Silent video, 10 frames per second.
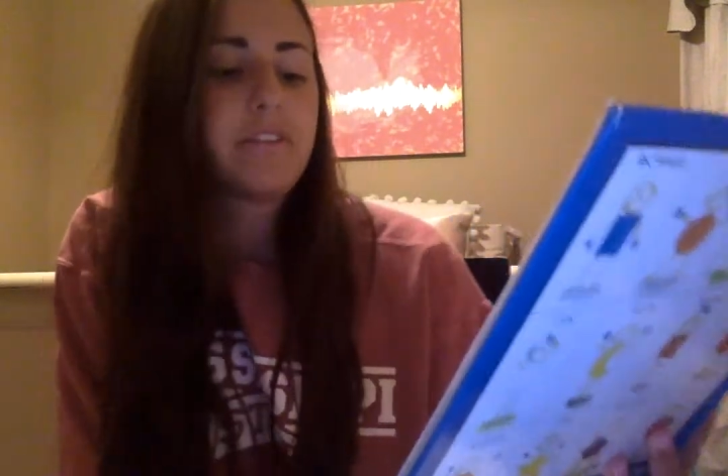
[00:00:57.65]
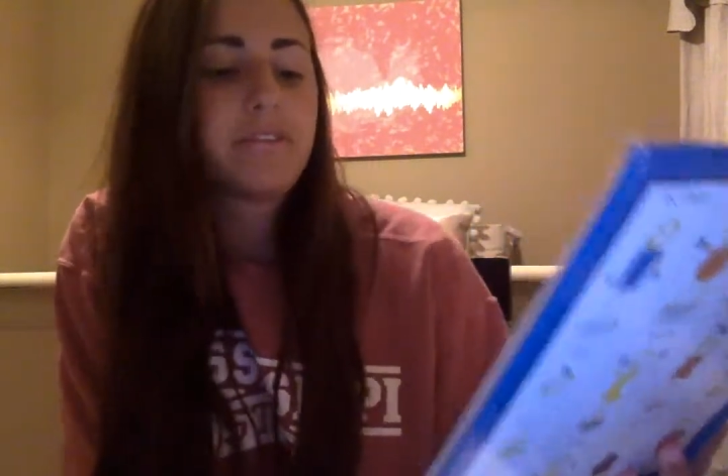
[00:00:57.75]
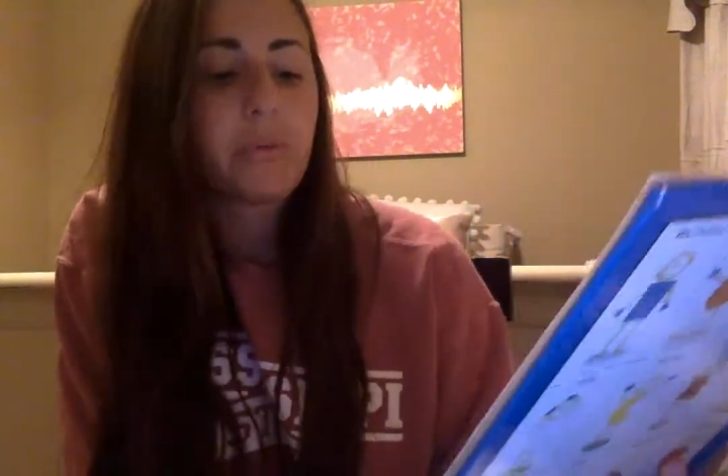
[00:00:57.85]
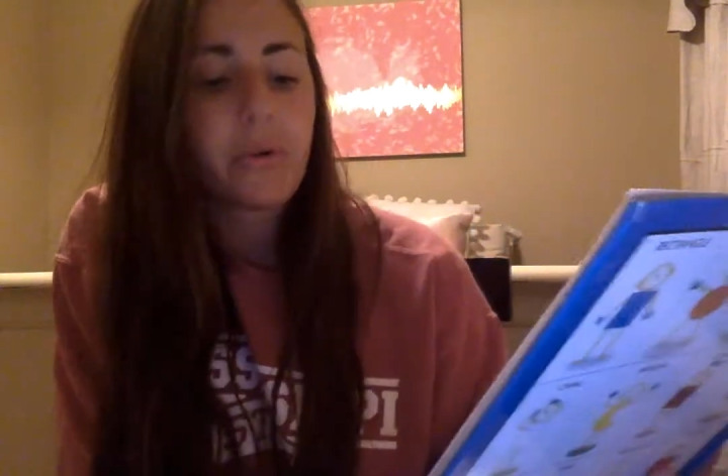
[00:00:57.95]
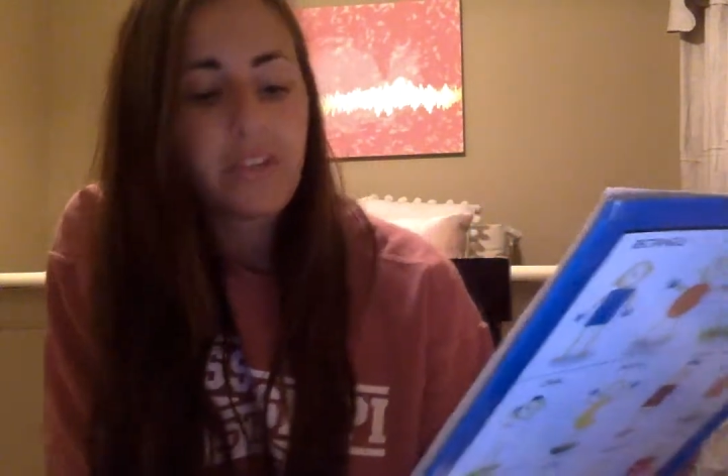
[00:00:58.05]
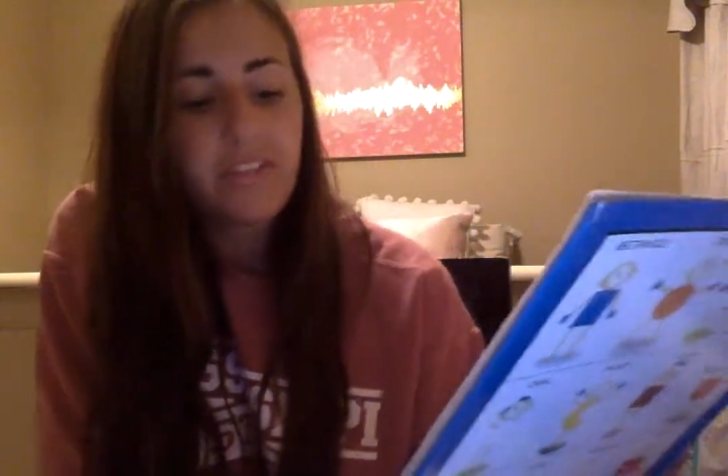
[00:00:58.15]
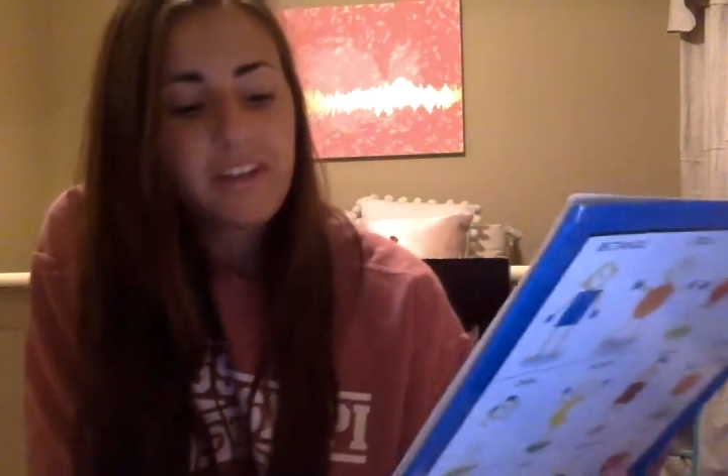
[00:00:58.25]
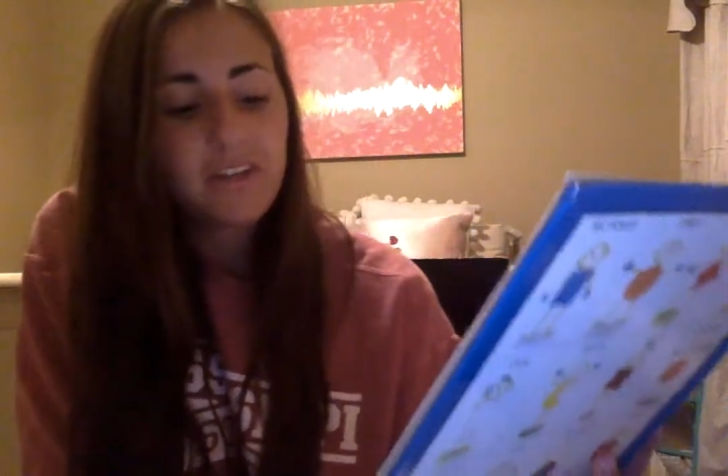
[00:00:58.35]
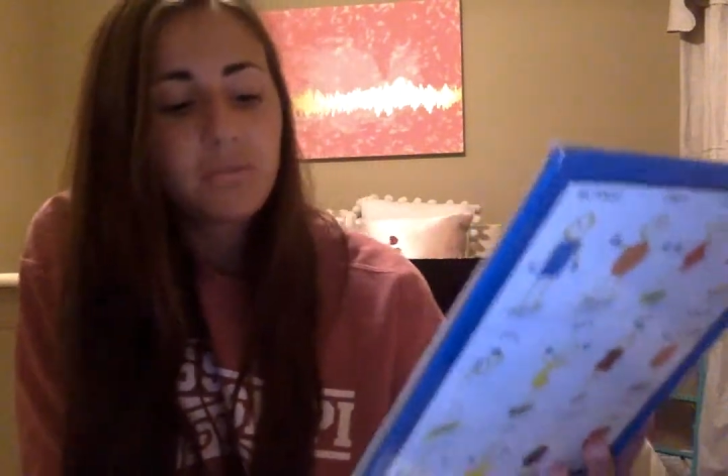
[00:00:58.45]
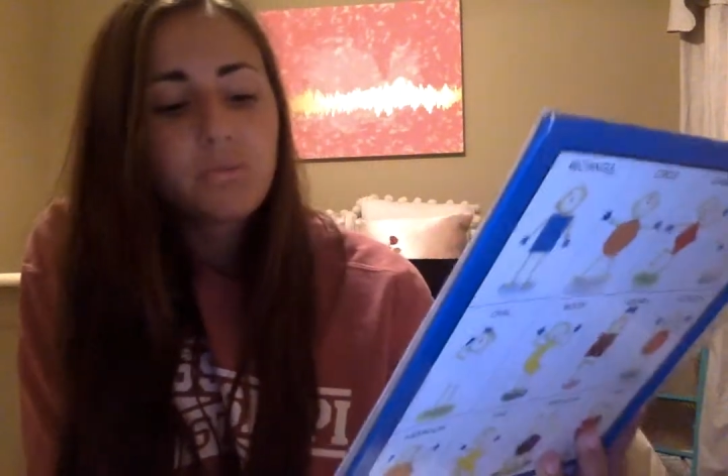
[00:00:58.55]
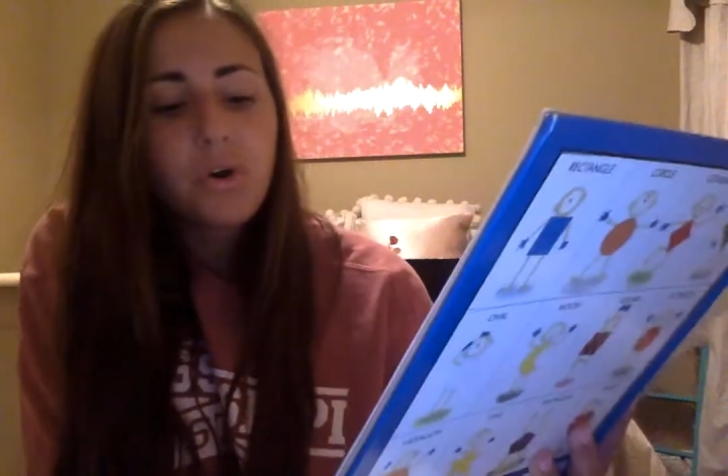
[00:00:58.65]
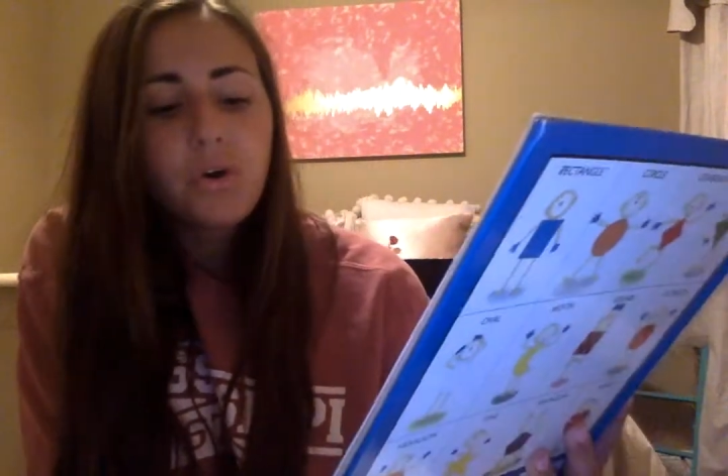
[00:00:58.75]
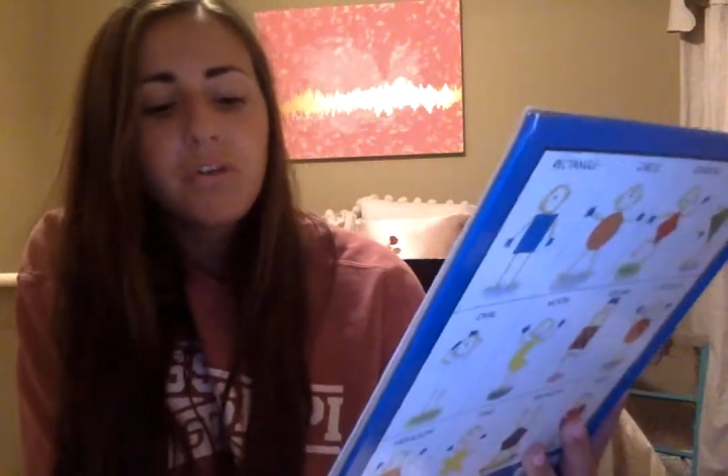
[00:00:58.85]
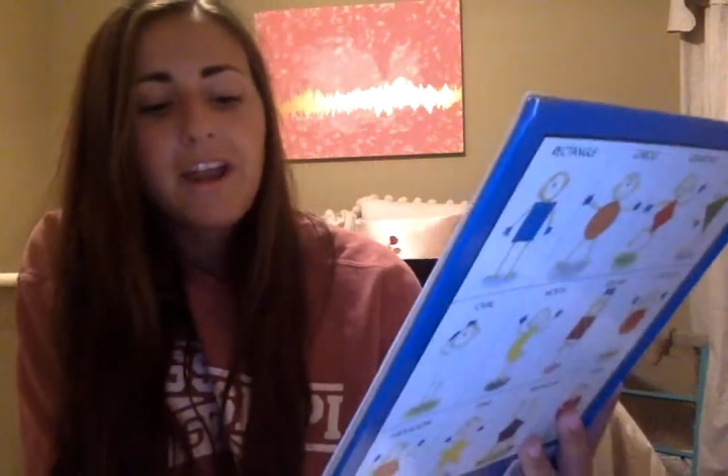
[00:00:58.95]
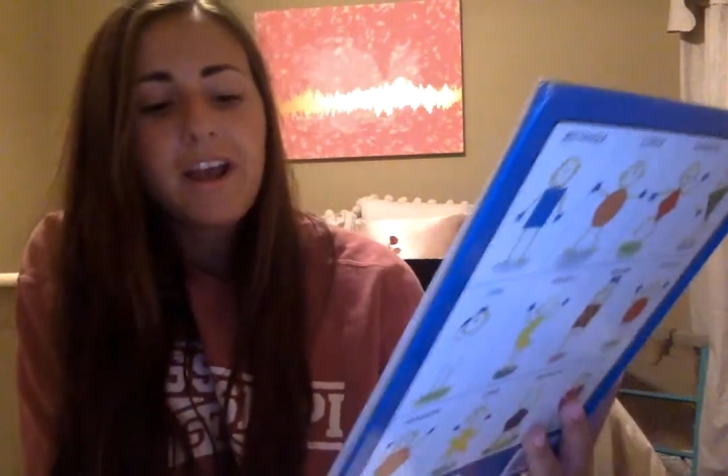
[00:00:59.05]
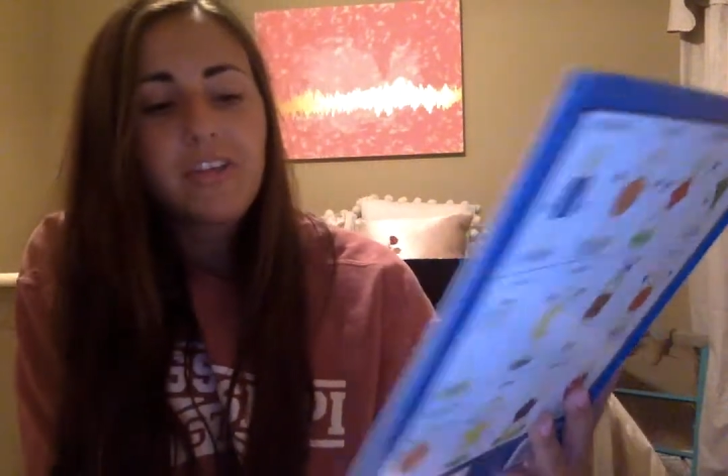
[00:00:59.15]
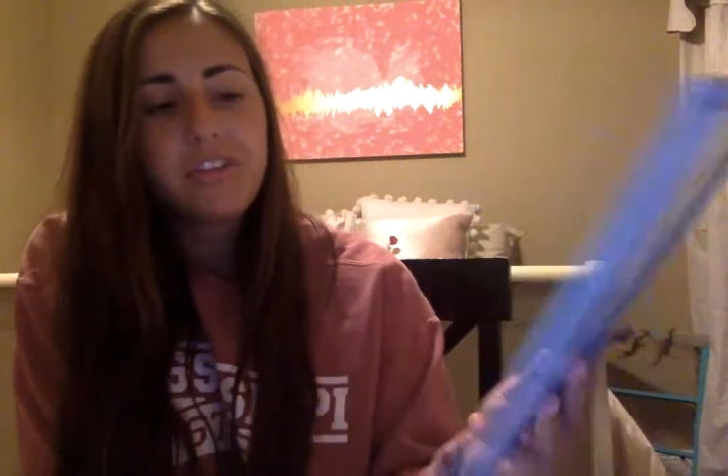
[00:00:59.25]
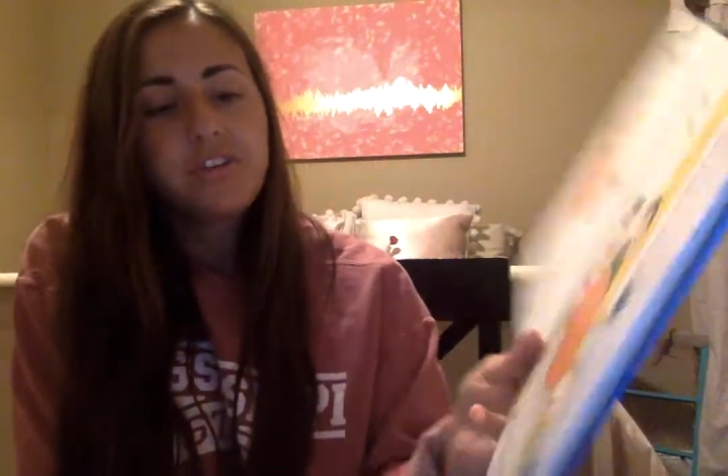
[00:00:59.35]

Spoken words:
floor, then he'd roll right out the